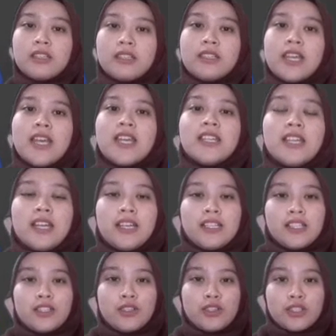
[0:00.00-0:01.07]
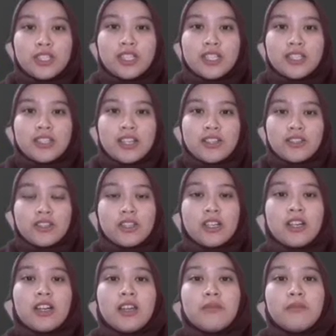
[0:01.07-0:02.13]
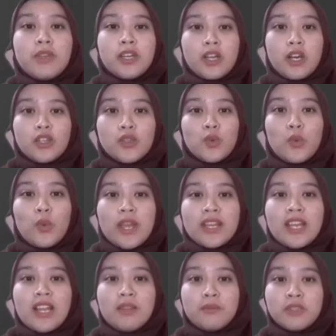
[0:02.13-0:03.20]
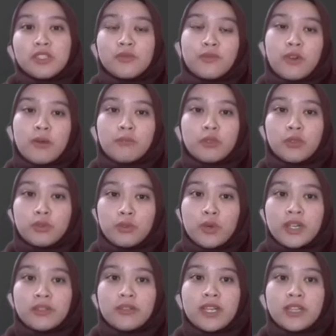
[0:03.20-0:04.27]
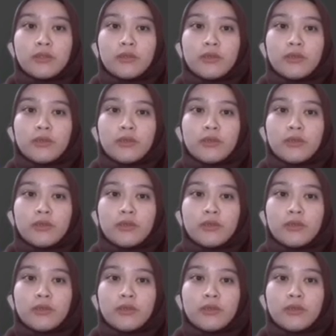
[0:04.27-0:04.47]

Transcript: Then the doctor is answer, because when elements from group 1 react